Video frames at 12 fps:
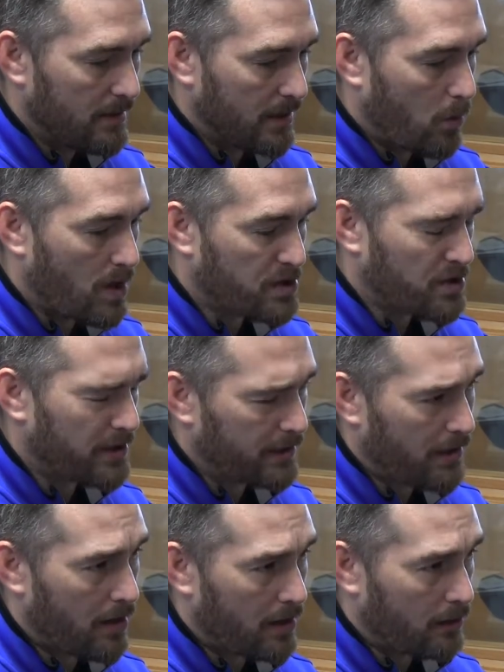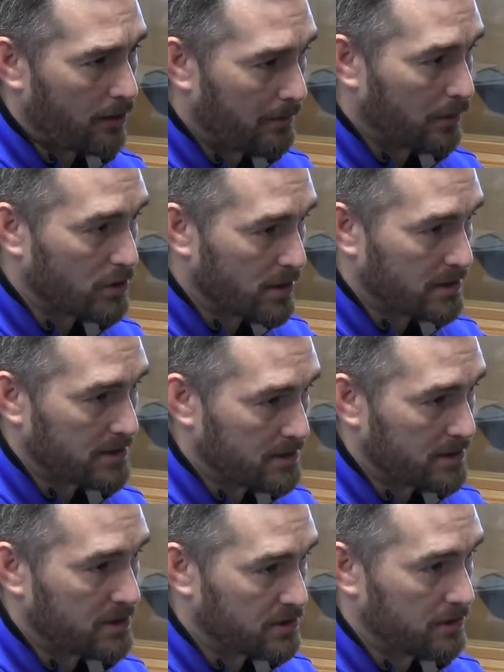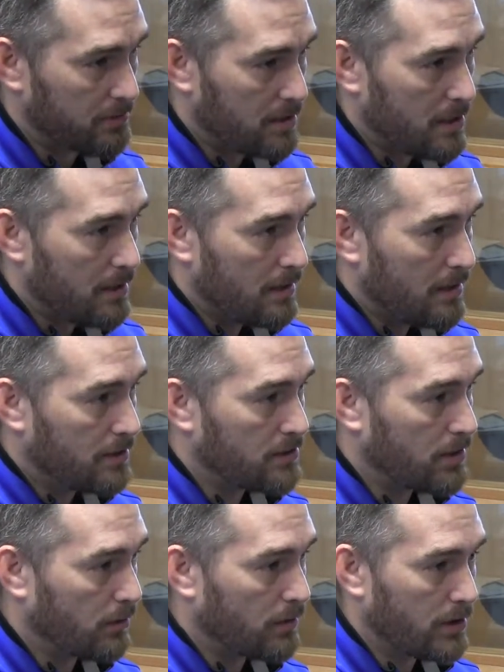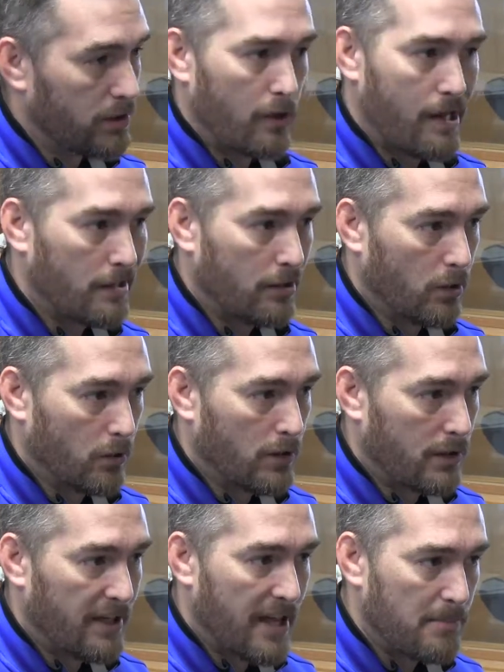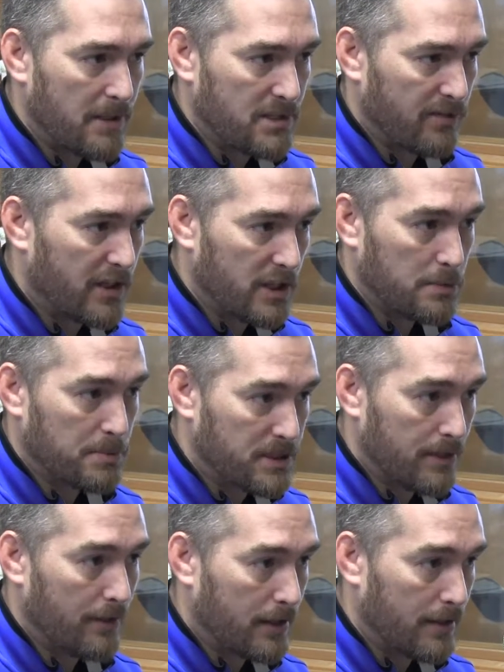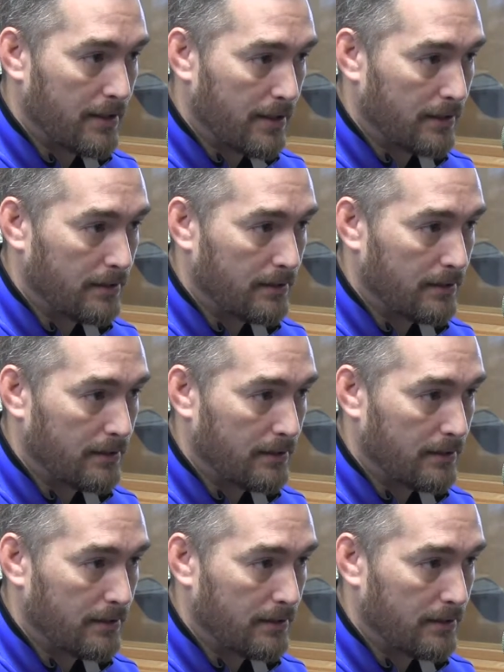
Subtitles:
The question in our criminal justice system is guilty or not guilty, and that means a very specific thing.